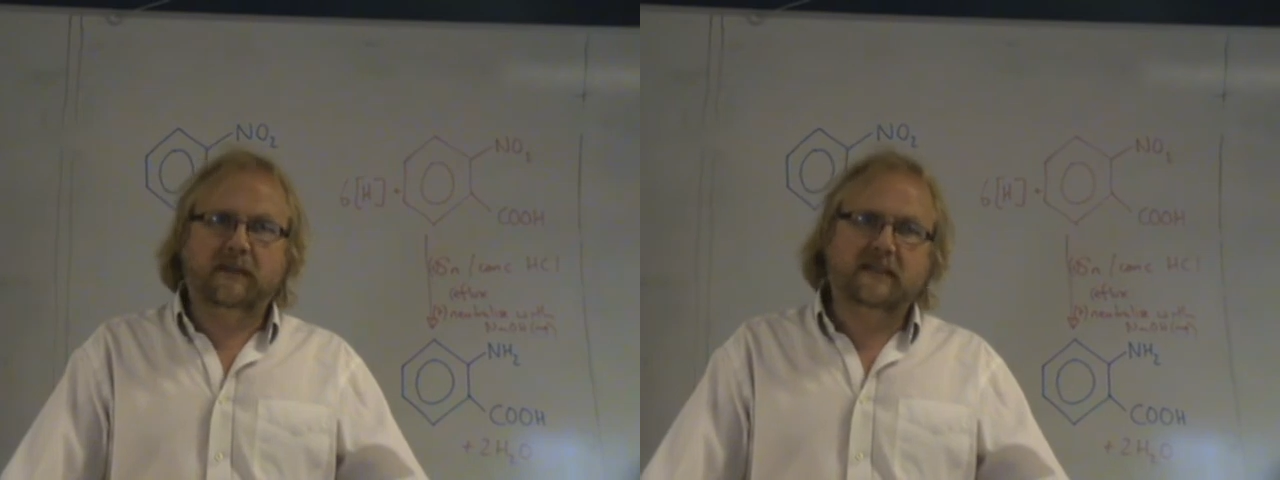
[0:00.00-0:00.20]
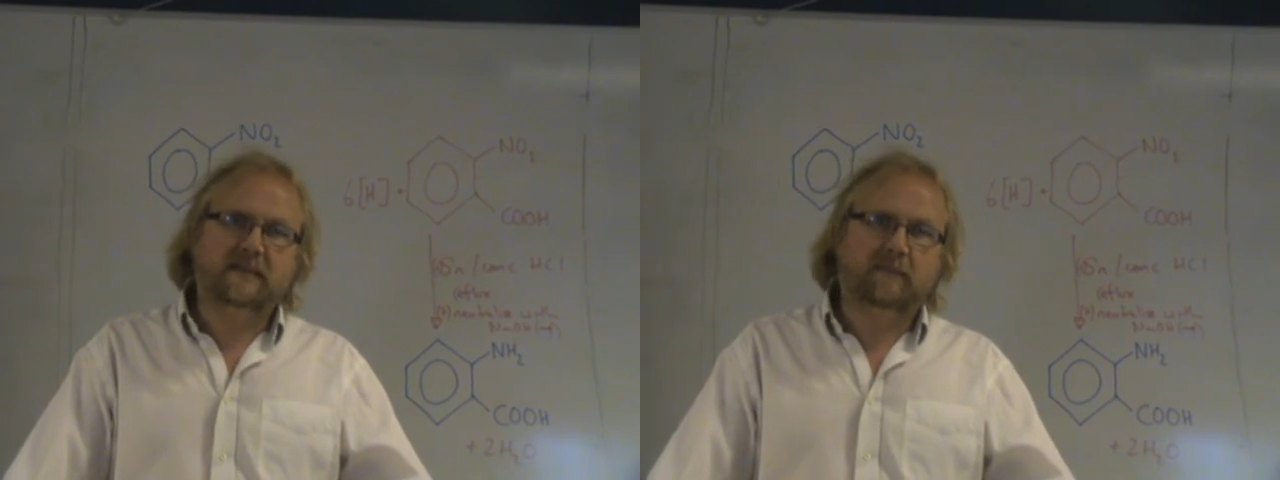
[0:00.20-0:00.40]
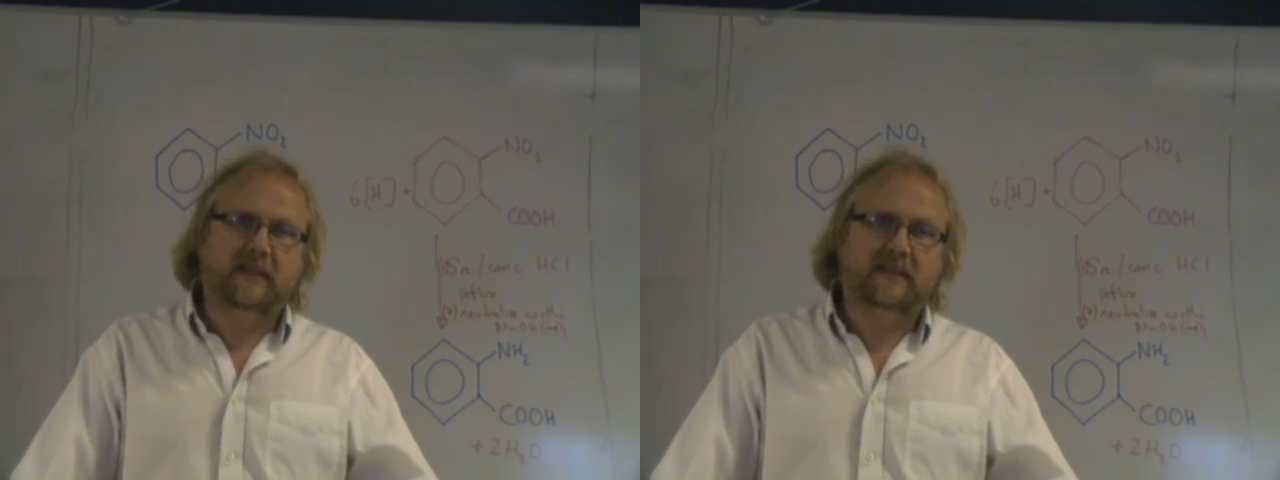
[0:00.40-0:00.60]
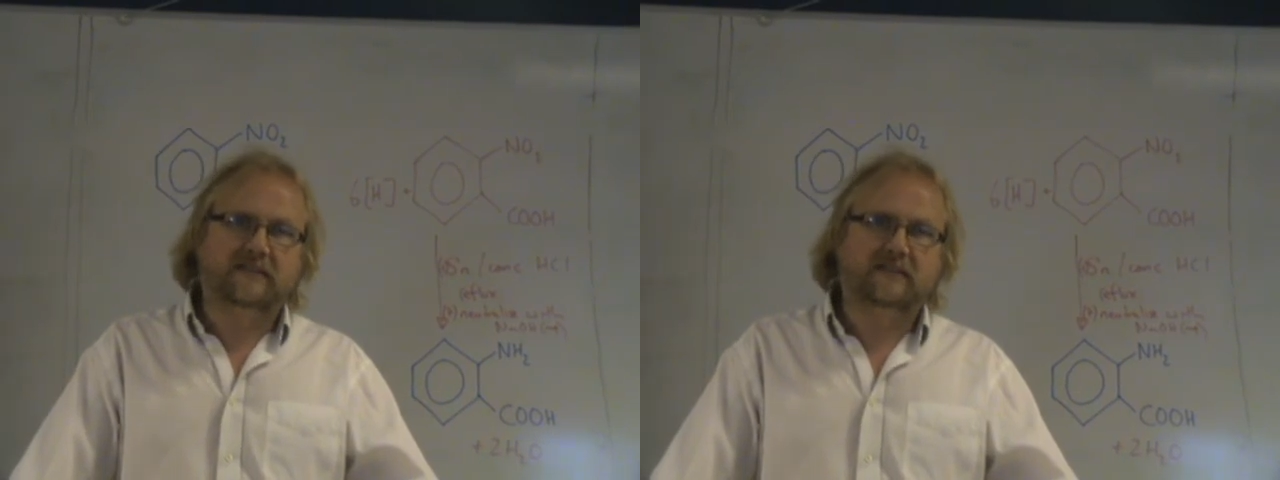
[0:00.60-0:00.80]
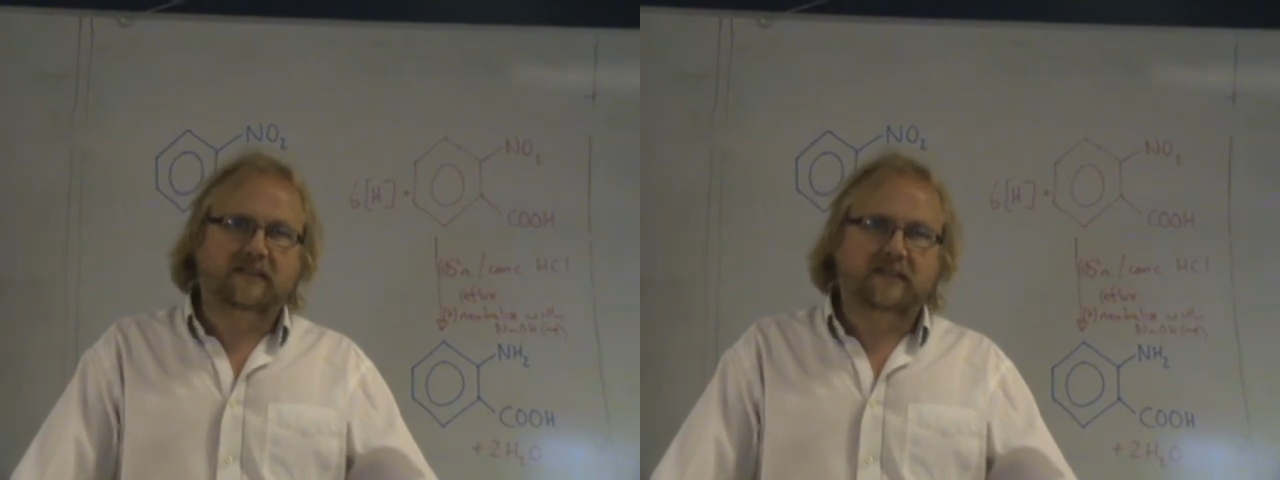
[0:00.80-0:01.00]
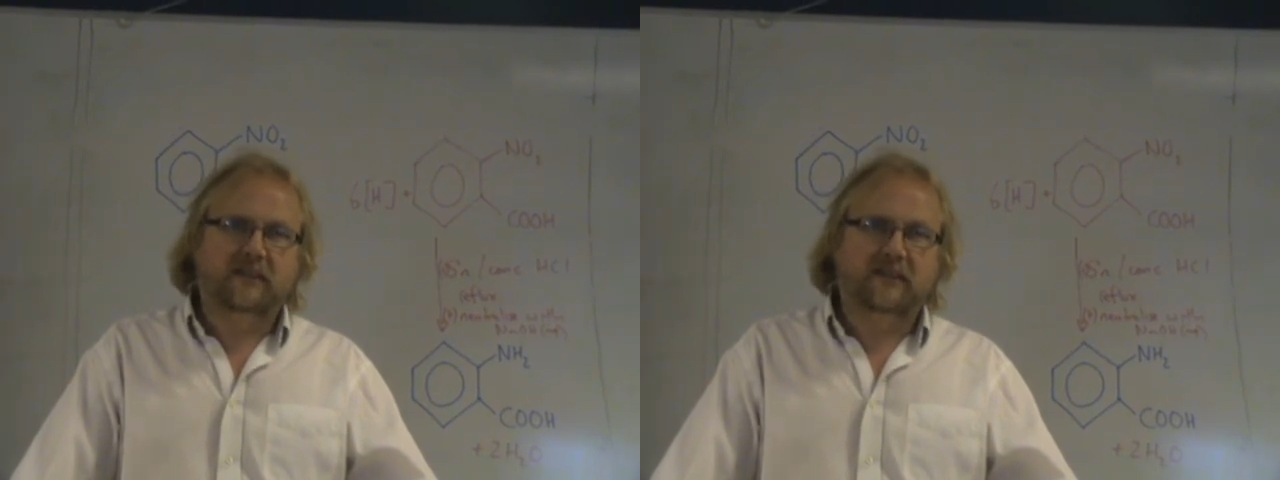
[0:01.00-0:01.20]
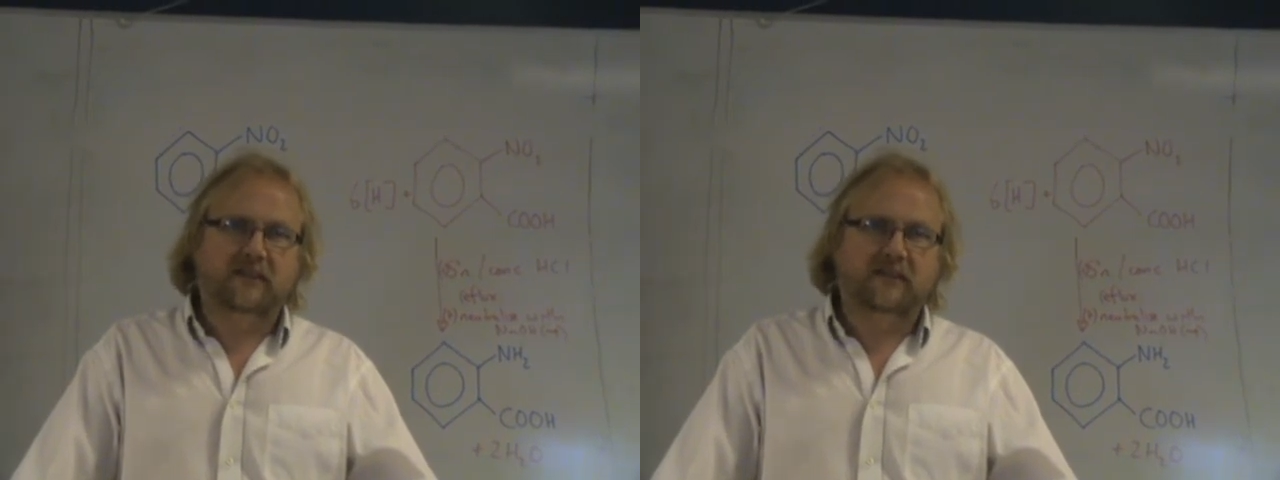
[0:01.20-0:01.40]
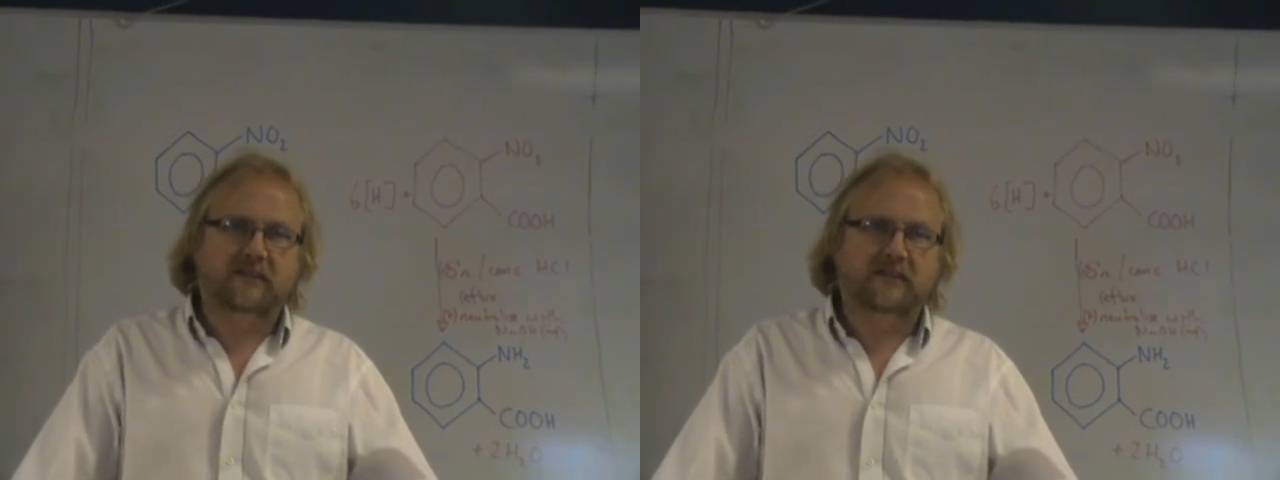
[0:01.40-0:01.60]
it depends
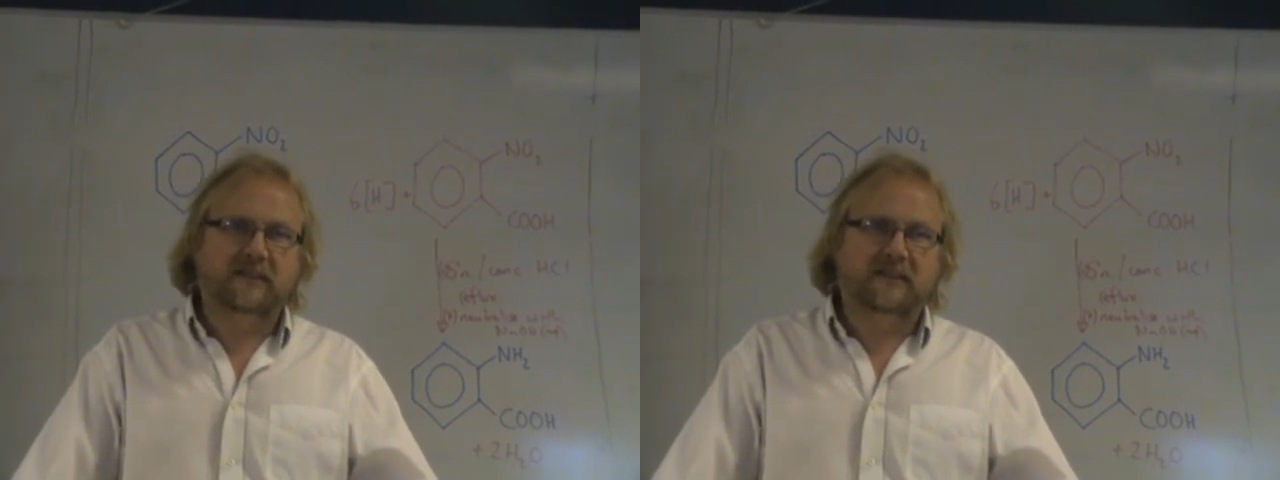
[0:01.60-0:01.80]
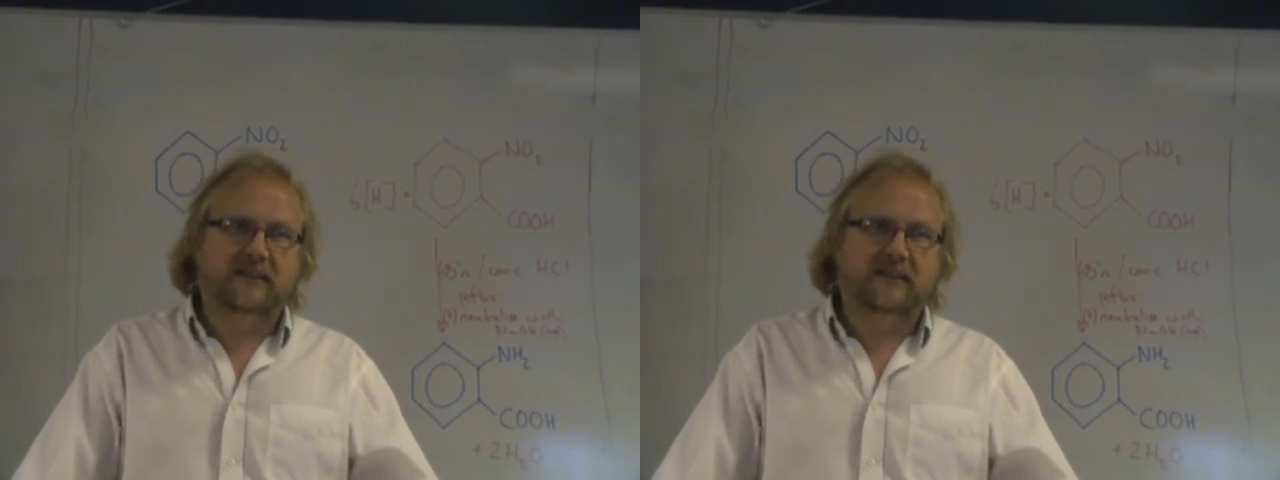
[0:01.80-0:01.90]
on